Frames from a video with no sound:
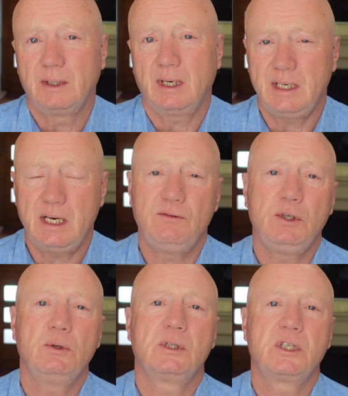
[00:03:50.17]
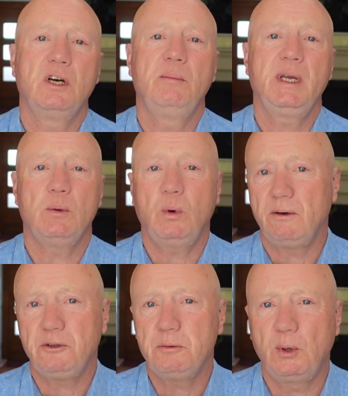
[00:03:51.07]
I need you to tell me, what
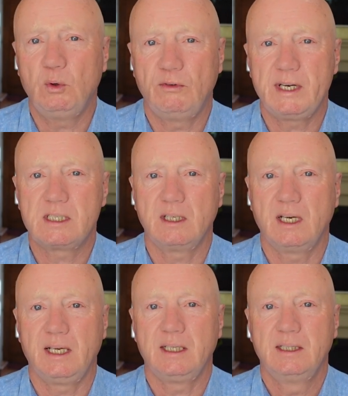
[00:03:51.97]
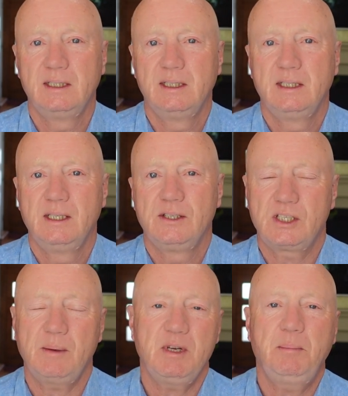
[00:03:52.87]
have you bought recently?
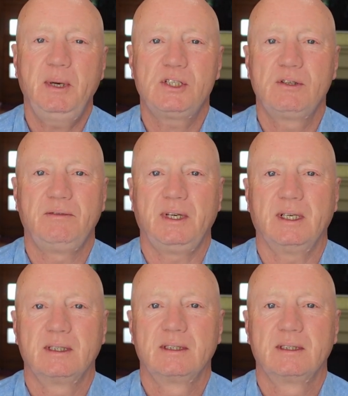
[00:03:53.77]
Send me a picture of it.